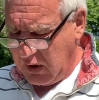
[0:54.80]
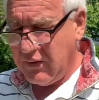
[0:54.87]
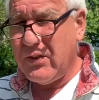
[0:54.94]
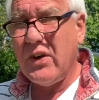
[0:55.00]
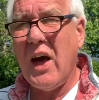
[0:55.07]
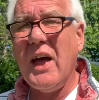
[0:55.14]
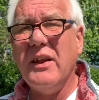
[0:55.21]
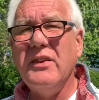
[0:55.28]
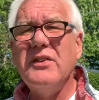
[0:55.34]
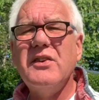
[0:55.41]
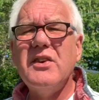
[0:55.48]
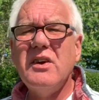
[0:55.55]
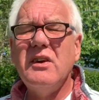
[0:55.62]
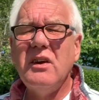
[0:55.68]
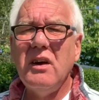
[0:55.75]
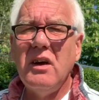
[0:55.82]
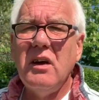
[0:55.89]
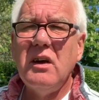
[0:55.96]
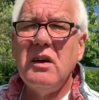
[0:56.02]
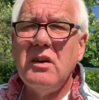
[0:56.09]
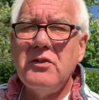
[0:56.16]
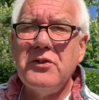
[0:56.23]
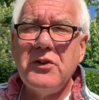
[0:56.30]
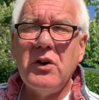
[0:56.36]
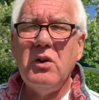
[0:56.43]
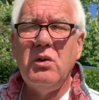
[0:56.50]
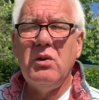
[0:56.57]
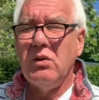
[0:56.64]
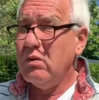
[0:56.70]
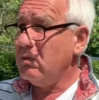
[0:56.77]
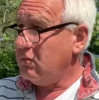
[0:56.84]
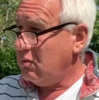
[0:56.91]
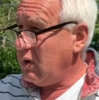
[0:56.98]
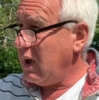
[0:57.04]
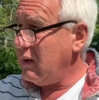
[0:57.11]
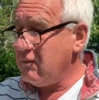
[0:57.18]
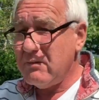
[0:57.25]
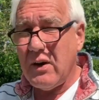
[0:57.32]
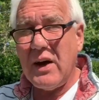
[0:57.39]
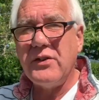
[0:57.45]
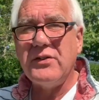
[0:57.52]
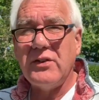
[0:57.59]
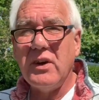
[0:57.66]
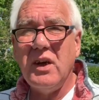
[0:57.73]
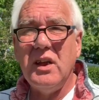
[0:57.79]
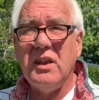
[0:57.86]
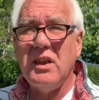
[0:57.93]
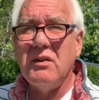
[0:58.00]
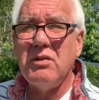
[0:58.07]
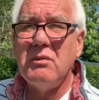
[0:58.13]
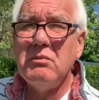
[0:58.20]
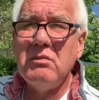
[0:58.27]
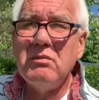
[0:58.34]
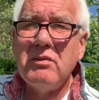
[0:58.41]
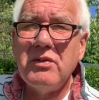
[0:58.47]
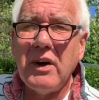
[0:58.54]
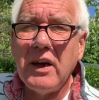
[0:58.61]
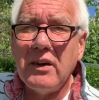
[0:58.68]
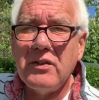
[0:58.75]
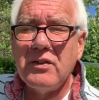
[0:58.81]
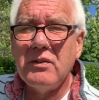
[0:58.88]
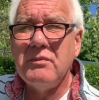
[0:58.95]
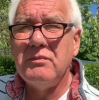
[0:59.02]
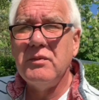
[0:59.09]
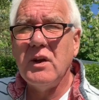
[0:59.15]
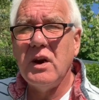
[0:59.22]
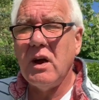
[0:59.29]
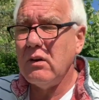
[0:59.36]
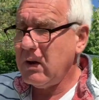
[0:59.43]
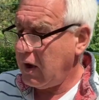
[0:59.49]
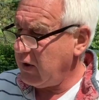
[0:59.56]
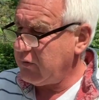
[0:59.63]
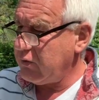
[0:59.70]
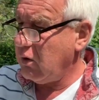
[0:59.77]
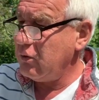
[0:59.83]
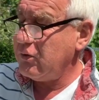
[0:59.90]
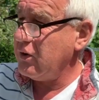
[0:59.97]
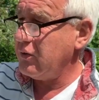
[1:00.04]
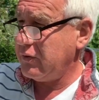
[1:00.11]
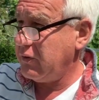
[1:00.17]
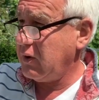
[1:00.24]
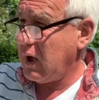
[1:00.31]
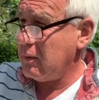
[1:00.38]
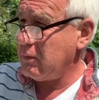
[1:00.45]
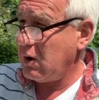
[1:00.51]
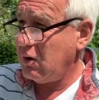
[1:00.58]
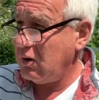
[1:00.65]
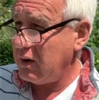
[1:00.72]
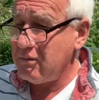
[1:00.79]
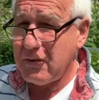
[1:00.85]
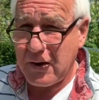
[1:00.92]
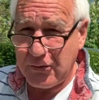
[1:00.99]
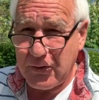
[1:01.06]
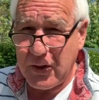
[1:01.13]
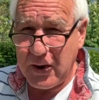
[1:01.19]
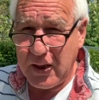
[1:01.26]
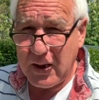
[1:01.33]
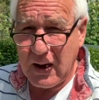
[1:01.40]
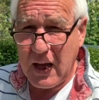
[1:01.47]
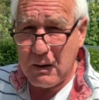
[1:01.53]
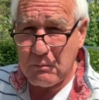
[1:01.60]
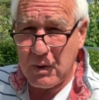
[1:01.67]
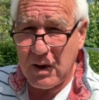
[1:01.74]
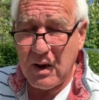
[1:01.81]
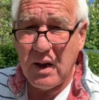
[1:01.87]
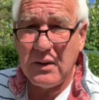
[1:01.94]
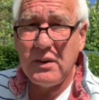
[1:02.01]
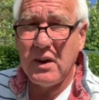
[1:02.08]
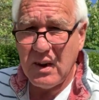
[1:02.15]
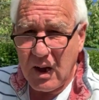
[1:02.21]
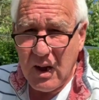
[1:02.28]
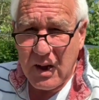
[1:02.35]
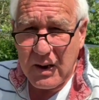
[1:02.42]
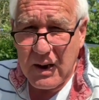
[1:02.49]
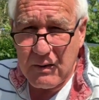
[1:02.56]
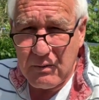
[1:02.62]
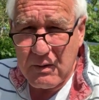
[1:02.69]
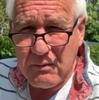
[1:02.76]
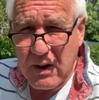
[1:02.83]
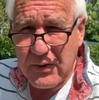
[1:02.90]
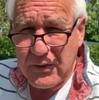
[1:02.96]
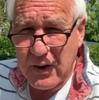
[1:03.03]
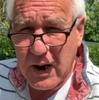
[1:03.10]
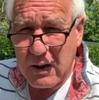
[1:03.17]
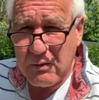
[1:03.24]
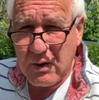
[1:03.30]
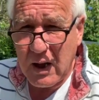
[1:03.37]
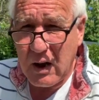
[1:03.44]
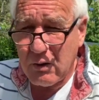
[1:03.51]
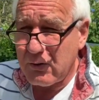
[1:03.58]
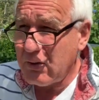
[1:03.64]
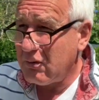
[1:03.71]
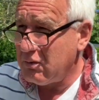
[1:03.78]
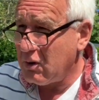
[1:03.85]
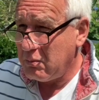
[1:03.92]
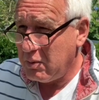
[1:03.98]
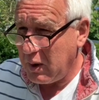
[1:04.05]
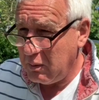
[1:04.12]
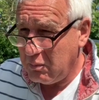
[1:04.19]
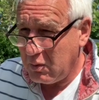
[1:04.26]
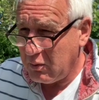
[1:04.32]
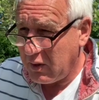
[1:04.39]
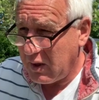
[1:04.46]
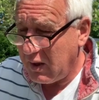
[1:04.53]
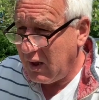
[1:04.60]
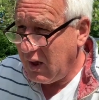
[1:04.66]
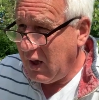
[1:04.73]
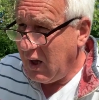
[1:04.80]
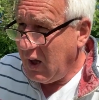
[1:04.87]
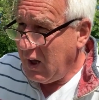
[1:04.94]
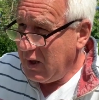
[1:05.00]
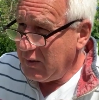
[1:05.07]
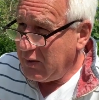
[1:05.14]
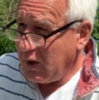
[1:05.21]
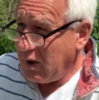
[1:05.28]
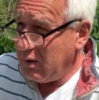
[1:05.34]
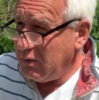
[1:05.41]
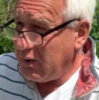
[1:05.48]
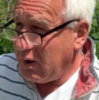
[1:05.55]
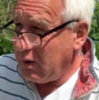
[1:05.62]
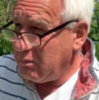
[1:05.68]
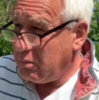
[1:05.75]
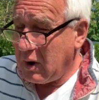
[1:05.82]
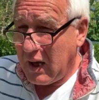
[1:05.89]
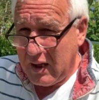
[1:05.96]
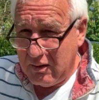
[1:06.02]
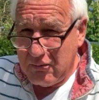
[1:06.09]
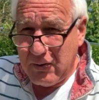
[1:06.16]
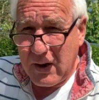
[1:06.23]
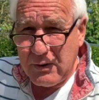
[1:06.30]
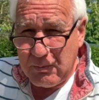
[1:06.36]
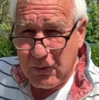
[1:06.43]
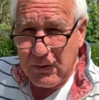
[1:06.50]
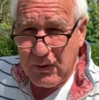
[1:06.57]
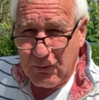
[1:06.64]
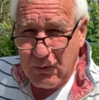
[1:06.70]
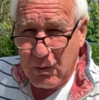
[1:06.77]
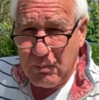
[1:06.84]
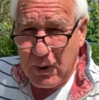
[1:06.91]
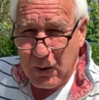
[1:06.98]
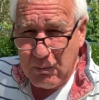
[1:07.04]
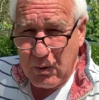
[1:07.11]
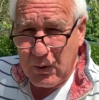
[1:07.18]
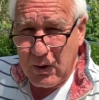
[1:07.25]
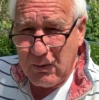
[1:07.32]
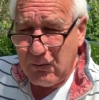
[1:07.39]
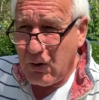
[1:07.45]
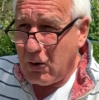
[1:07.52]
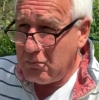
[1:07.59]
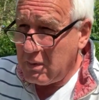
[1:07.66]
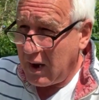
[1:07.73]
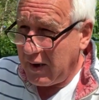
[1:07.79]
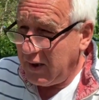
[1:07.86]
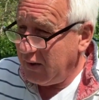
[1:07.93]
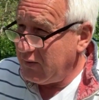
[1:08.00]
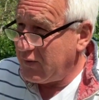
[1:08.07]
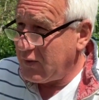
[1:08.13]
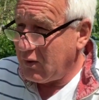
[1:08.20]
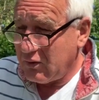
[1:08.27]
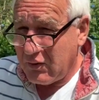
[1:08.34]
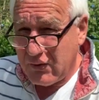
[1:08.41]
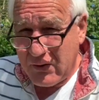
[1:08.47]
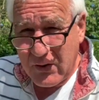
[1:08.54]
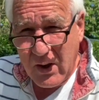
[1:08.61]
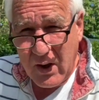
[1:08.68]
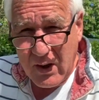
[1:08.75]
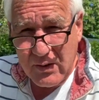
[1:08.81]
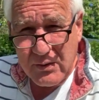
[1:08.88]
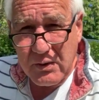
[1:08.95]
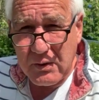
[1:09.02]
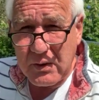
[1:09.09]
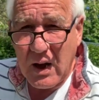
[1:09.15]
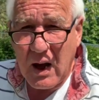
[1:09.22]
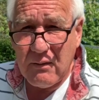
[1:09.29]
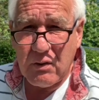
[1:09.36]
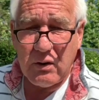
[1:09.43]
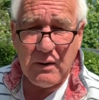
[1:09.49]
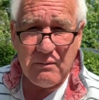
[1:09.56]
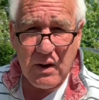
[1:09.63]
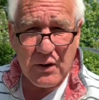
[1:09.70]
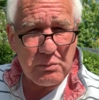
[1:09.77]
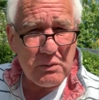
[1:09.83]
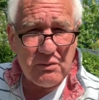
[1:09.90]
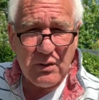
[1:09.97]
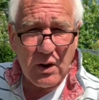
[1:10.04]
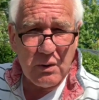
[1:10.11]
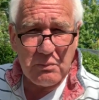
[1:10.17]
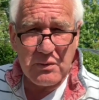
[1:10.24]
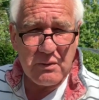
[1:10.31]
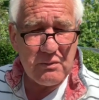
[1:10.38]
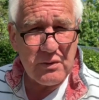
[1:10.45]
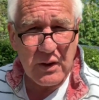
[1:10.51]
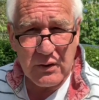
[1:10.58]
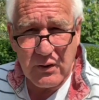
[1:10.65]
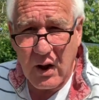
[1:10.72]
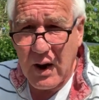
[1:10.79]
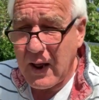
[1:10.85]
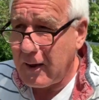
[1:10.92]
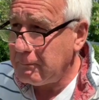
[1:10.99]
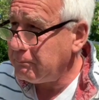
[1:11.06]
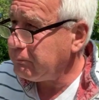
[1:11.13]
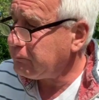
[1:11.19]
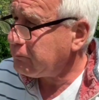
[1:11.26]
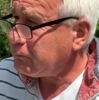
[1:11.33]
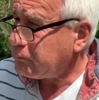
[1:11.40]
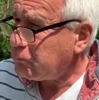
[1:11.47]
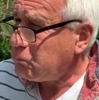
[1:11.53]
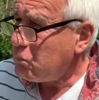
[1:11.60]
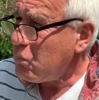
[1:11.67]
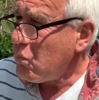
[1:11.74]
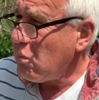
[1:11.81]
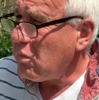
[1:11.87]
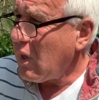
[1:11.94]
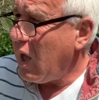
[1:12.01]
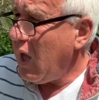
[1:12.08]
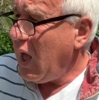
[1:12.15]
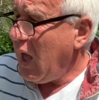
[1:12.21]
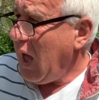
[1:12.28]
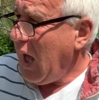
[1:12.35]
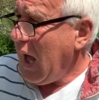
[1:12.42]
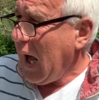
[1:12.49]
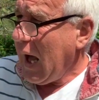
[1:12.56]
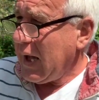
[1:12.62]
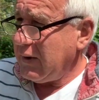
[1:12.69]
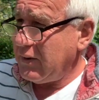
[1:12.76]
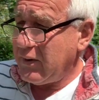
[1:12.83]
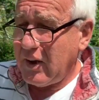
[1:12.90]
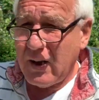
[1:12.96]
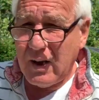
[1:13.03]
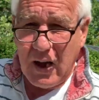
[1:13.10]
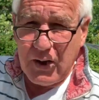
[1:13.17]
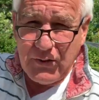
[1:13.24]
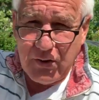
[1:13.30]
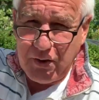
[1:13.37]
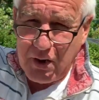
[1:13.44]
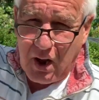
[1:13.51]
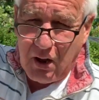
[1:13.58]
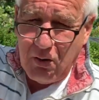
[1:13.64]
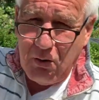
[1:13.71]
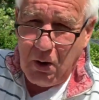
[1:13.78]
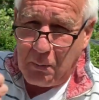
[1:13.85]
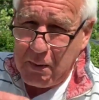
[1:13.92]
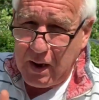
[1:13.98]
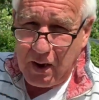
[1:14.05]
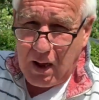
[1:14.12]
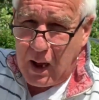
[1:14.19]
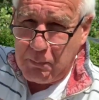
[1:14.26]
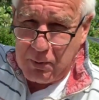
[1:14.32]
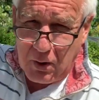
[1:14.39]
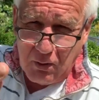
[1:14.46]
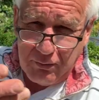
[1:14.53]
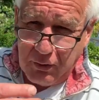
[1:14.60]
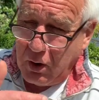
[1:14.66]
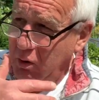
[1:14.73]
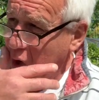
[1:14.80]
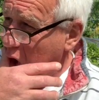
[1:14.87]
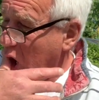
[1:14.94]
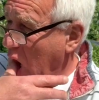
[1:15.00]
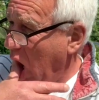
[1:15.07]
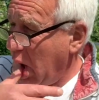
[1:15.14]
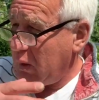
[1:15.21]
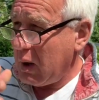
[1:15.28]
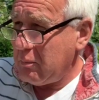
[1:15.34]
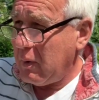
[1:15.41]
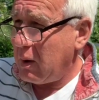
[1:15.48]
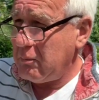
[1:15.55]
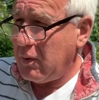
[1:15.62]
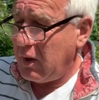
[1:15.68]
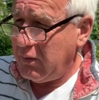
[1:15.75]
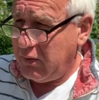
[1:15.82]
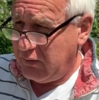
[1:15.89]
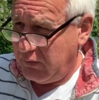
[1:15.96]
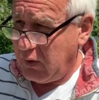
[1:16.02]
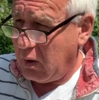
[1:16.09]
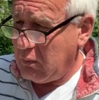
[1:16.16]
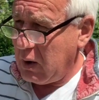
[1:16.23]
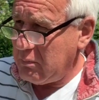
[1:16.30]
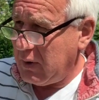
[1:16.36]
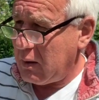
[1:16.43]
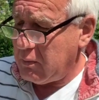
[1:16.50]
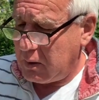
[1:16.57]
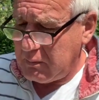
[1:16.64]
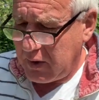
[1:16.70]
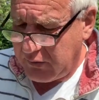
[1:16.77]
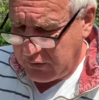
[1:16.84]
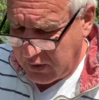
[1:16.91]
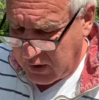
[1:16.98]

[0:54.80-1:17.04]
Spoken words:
tend to invest in different things. You know, it's not just come along, invest in Ian Lambert and never invest in anything else. I've people that play investments. I've got people that have got money in stocks and shares and other investment firms and things like that. And as you know, I mean, a couple of you, I won't be able to mention